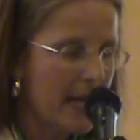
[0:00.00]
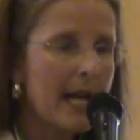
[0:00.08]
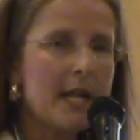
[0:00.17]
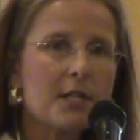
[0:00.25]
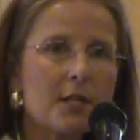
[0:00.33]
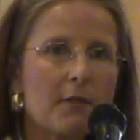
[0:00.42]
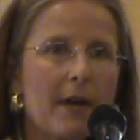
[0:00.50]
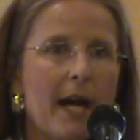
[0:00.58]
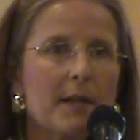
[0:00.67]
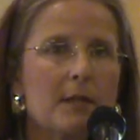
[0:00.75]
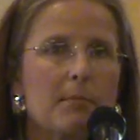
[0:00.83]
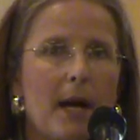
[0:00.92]
It's
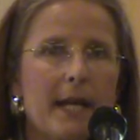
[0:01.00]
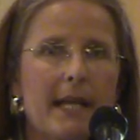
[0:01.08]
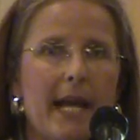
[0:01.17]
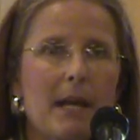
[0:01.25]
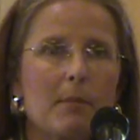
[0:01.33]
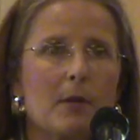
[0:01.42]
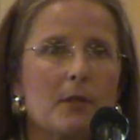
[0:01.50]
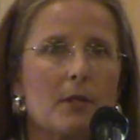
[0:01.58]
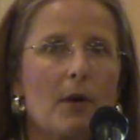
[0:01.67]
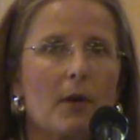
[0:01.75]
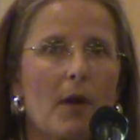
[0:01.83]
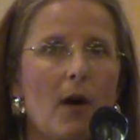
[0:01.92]
surrounded by neighbors
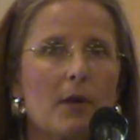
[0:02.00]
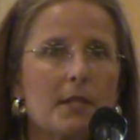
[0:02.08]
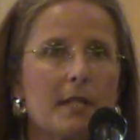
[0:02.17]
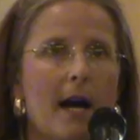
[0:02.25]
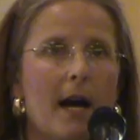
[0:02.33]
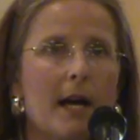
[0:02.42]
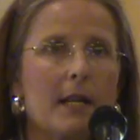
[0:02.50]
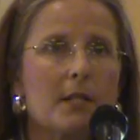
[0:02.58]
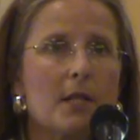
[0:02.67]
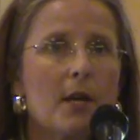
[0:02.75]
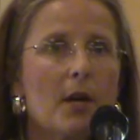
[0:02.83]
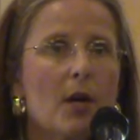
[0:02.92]
on all sides